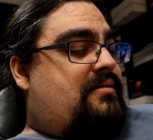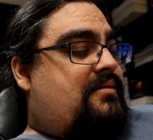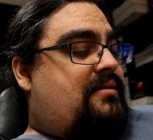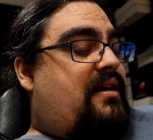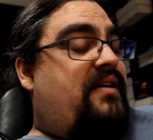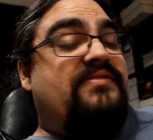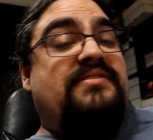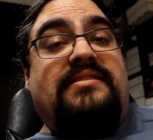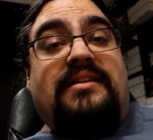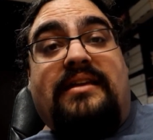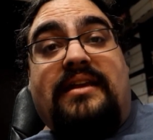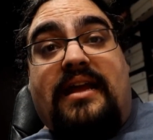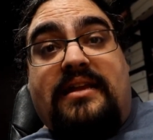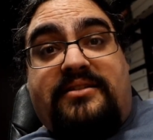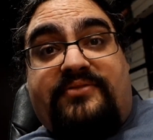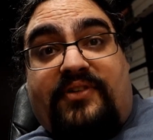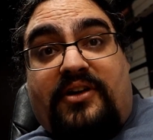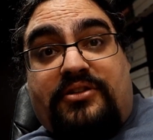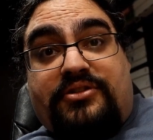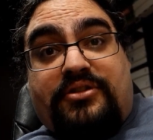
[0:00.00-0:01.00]
I've seen Age
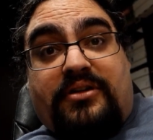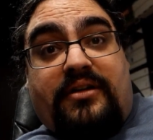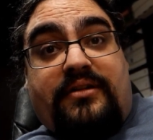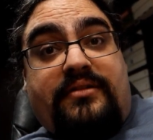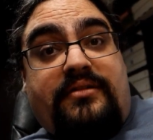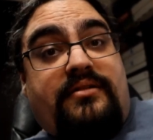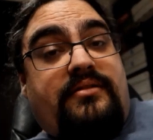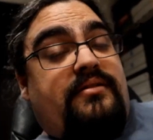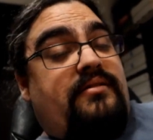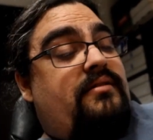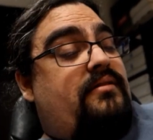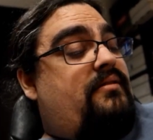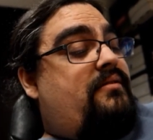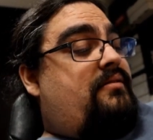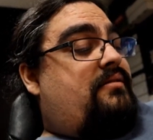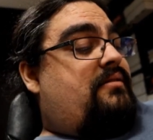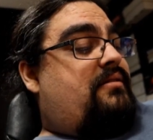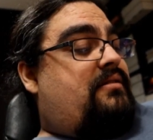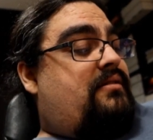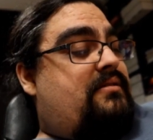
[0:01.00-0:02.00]
of Ultron,
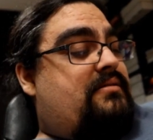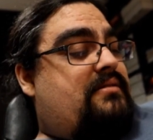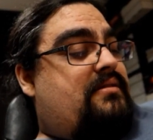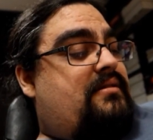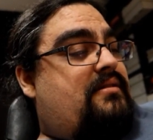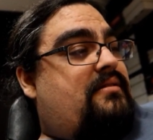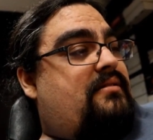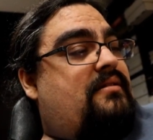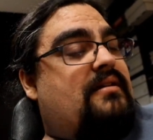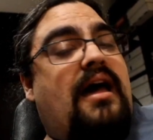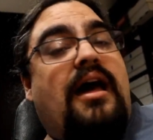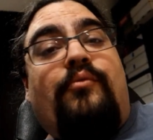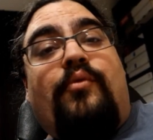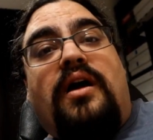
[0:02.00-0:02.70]
because I